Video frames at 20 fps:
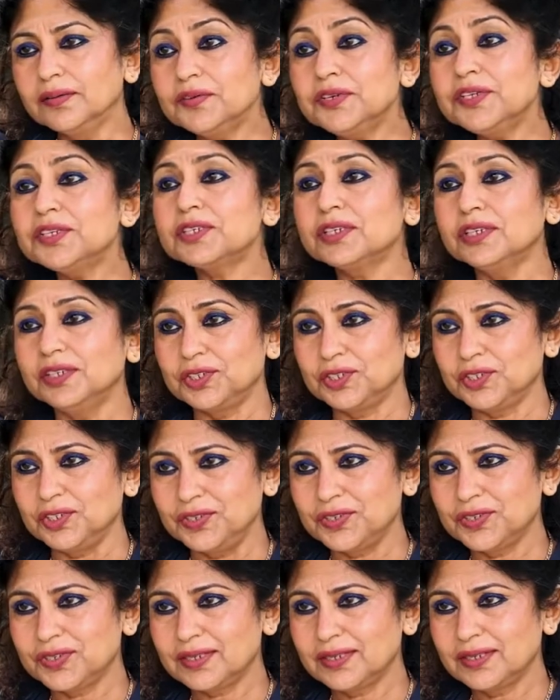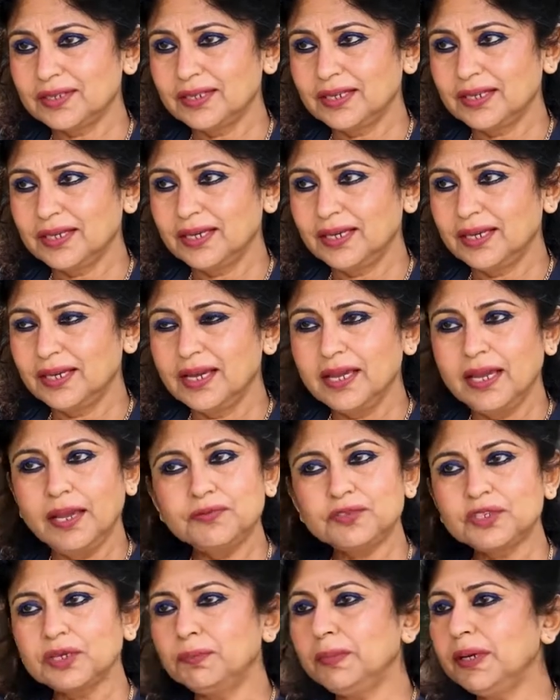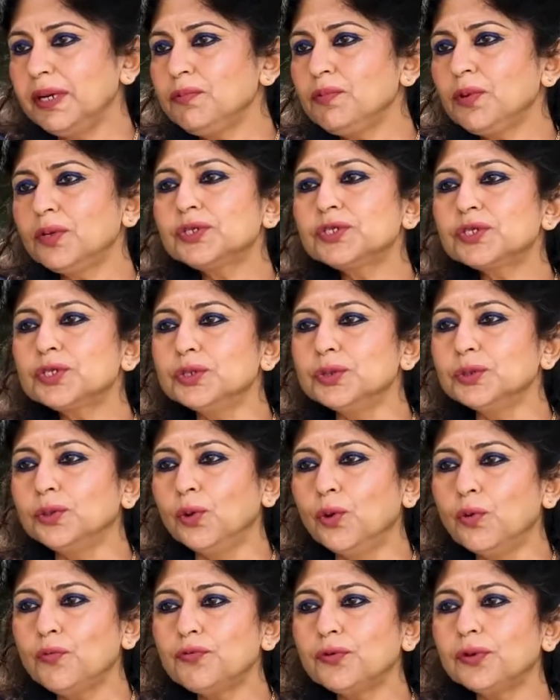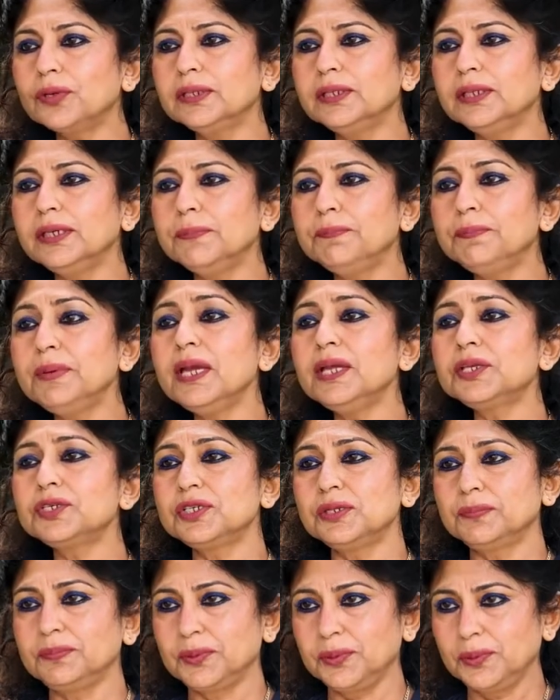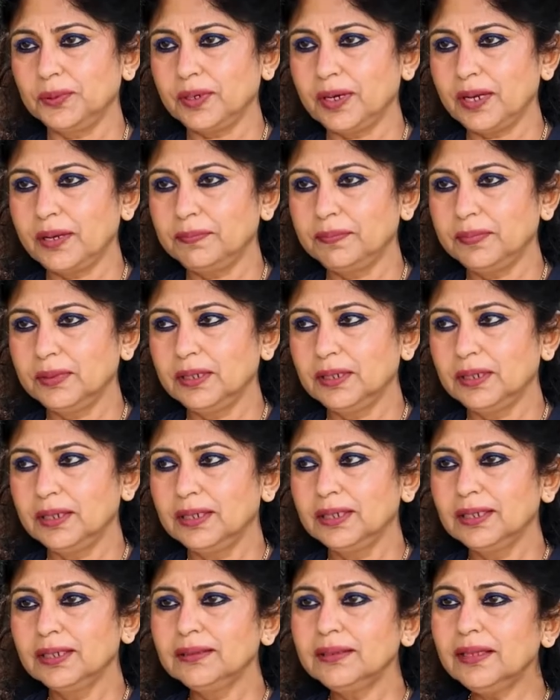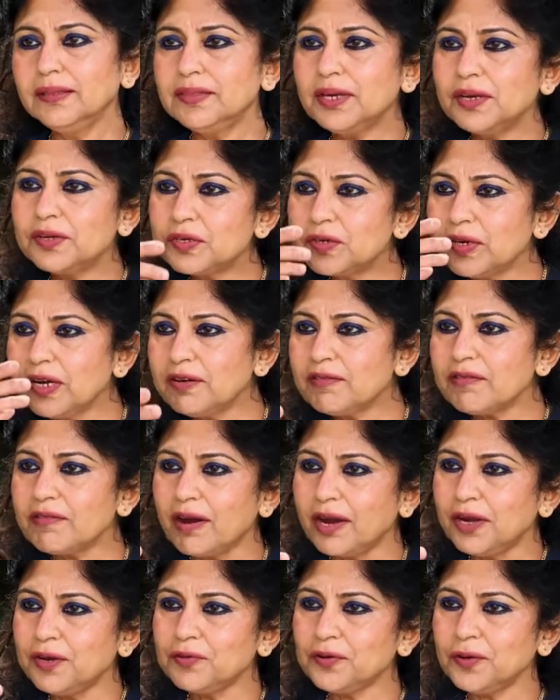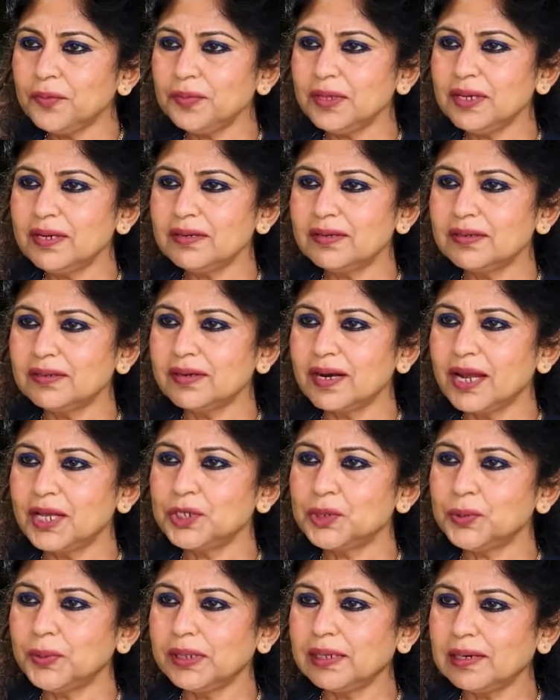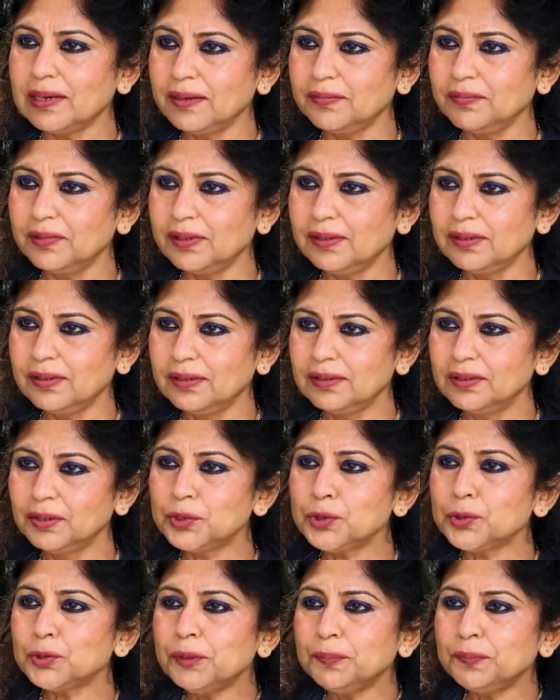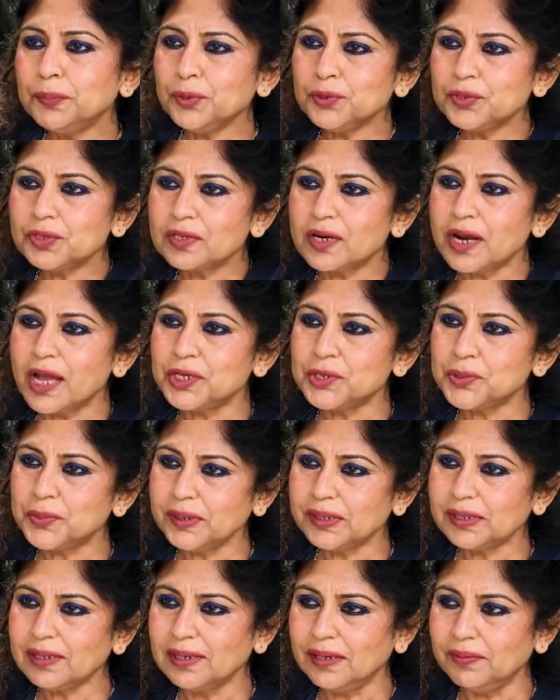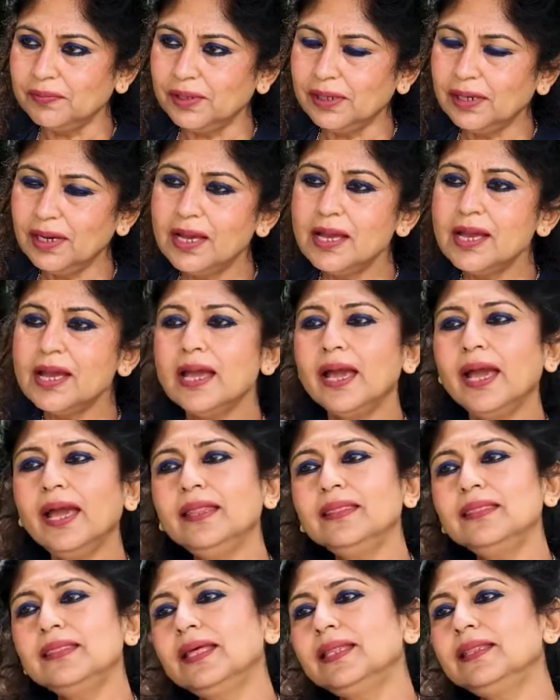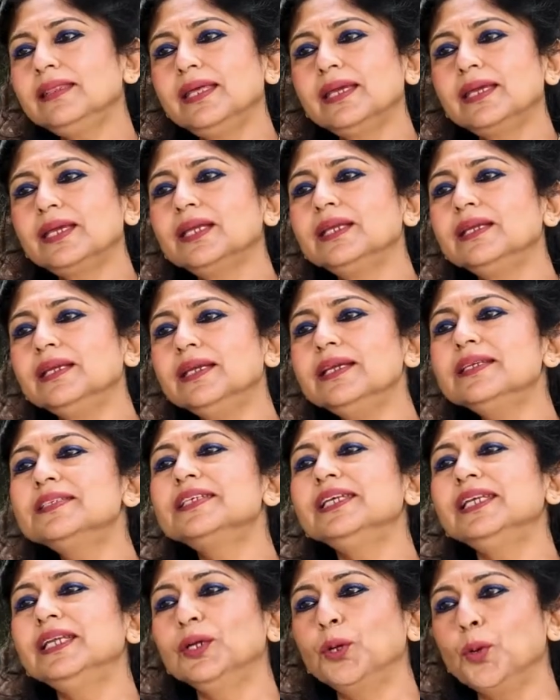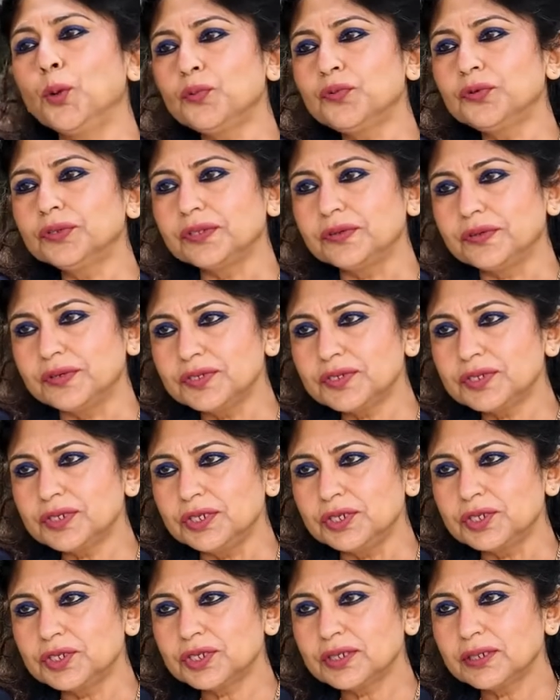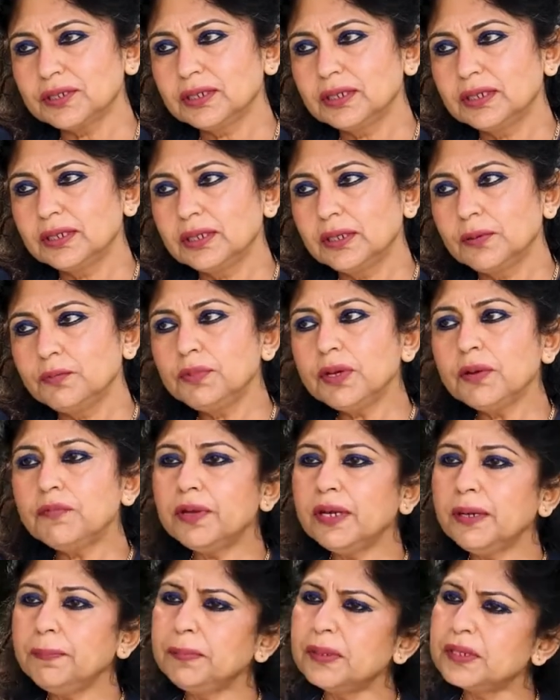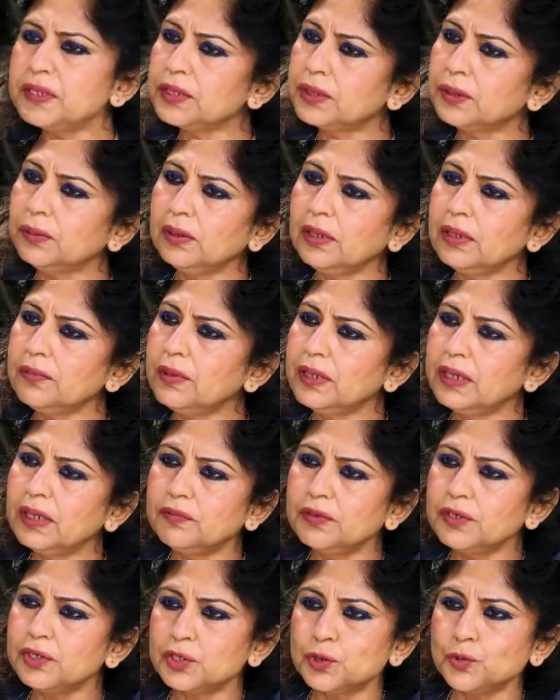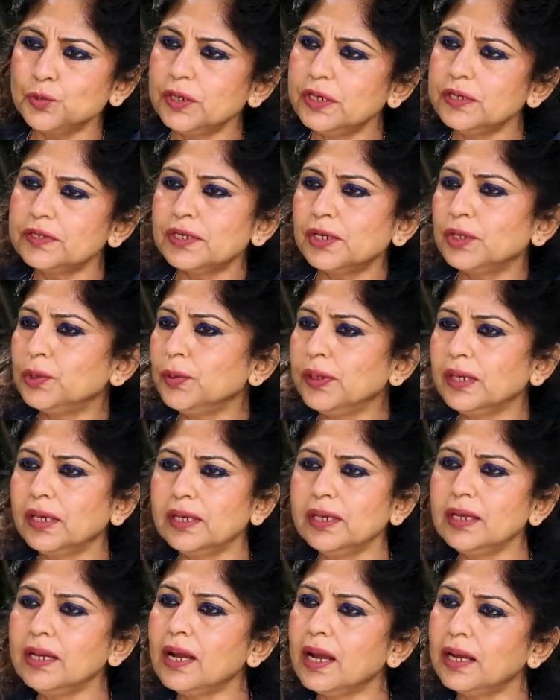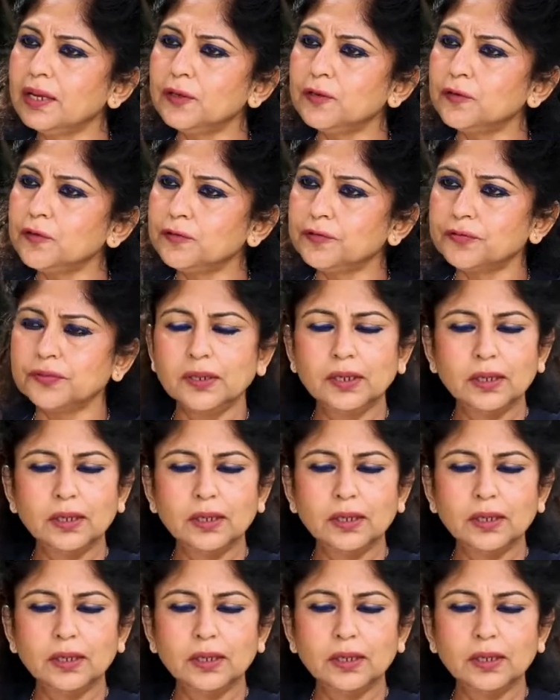research is. If somebody wants to go for the PhD program, then they're trained right from the undergraduate level to the postgraduate level, and then they can easily go for the research. We are very particular when our students are doing any kind of